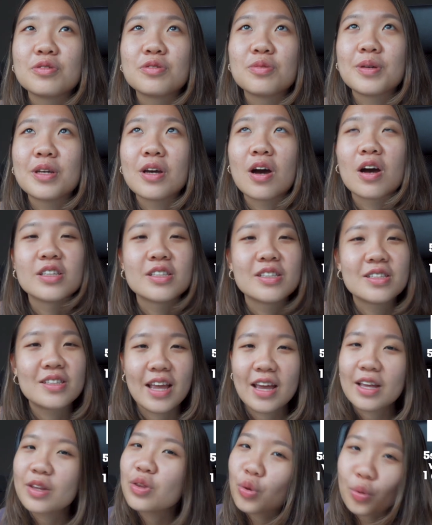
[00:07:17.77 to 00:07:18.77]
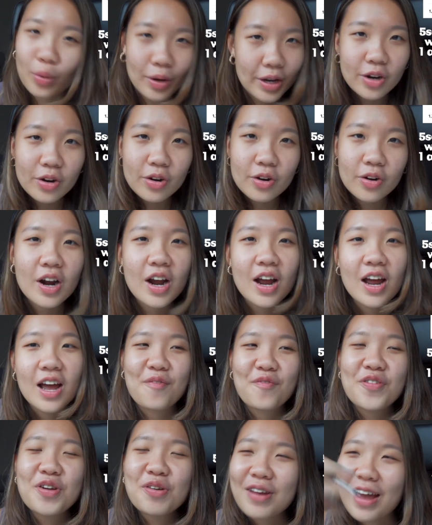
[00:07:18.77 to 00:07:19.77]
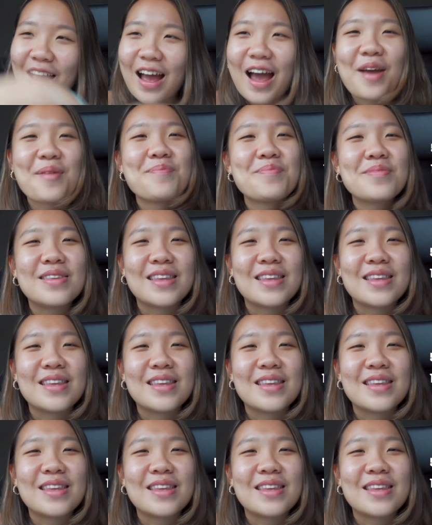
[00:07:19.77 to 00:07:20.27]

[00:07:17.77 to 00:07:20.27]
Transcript: to be on Stan Twitter, I feel like I am